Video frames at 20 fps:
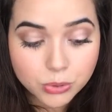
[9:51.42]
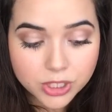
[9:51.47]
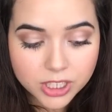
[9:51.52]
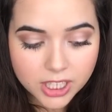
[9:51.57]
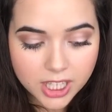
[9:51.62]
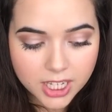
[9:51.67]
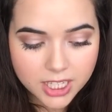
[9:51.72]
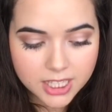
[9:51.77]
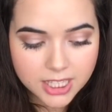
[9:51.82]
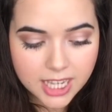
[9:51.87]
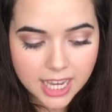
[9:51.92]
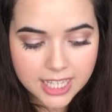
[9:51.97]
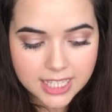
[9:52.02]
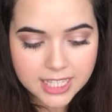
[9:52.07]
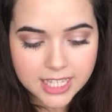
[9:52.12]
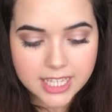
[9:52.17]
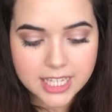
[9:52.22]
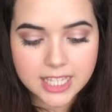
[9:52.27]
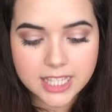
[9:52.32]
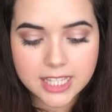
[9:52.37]
deluxe
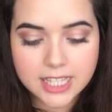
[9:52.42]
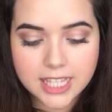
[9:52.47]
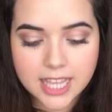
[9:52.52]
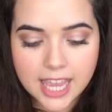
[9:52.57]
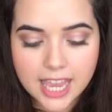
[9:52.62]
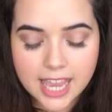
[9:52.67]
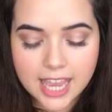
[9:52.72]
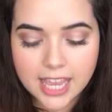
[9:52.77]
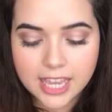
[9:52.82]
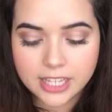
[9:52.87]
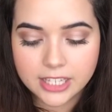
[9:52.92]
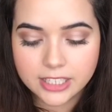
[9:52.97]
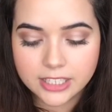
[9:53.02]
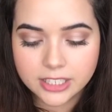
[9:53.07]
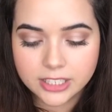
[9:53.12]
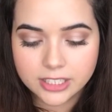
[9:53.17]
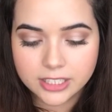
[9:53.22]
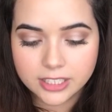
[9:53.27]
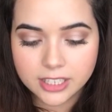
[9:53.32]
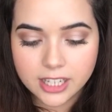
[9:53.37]
sizes
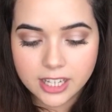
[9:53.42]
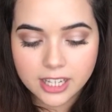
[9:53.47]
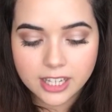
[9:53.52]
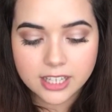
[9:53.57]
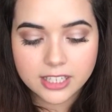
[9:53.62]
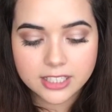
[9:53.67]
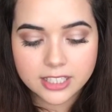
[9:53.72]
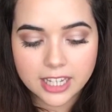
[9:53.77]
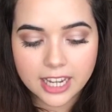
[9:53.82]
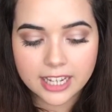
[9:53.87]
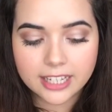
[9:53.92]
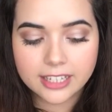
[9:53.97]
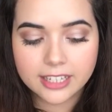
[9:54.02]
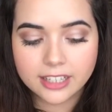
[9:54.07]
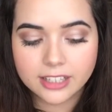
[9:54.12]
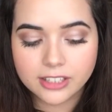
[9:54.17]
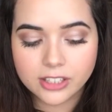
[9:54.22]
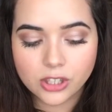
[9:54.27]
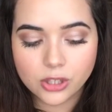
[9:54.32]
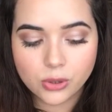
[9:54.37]
and
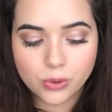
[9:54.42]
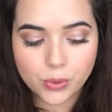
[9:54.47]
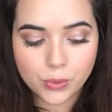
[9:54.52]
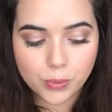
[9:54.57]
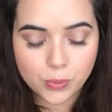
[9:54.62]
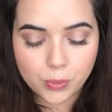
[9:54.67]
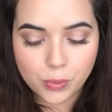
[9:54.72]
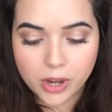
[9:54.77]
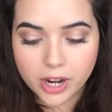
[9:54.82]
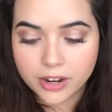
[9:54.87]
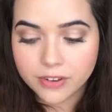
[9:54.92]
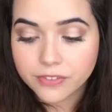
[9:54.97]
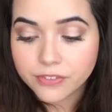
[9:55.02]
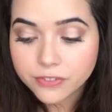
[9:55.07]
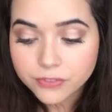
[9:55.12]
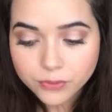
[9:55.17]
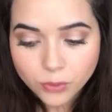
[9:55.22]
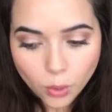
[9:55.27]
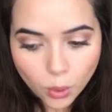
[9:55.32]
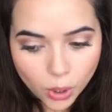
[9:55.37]
technically 1
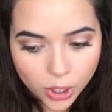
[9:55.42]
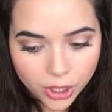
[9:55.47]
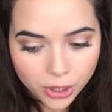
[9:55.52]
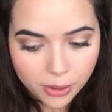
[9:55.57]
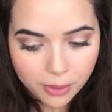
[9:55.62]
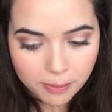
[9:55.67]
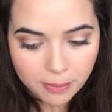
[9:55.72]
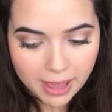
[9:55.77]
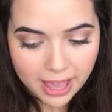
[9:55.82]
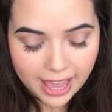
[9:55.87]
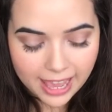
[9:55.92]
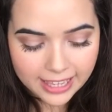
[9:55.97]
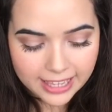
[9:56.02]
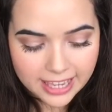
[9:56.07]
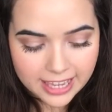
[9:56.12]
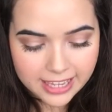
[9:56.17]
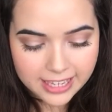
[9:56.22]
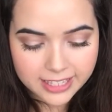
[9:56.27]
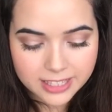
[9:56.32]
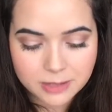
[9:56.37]
foil
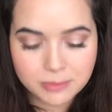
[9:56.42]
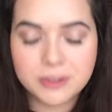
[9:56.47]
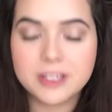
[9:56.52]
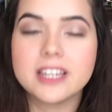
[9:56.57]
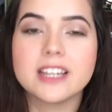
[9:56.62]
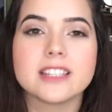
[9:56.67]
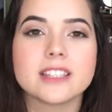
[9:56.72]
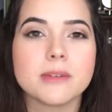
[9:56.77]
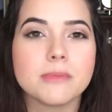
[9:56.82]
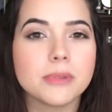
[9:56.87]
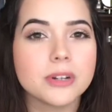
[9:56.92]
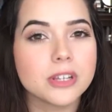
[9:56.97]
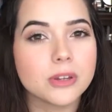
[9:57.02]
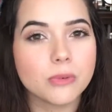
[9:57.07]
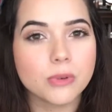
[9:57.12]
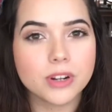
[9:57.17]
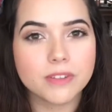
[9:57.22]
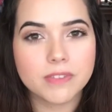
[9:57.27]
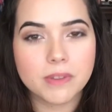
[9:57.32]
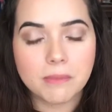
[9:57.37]
packet because I'm
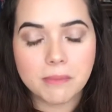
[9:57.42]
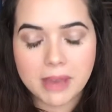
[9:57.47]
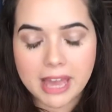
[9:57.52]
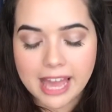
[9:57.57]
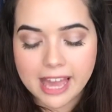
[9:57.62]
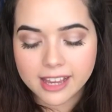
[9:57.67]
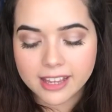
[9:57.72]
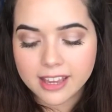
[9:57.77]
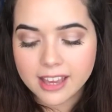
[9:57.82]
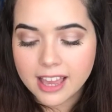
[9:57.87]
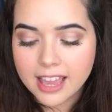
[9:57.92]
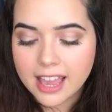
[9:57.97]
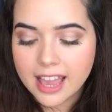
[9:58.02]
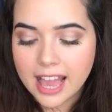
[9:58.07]
putting one of them back,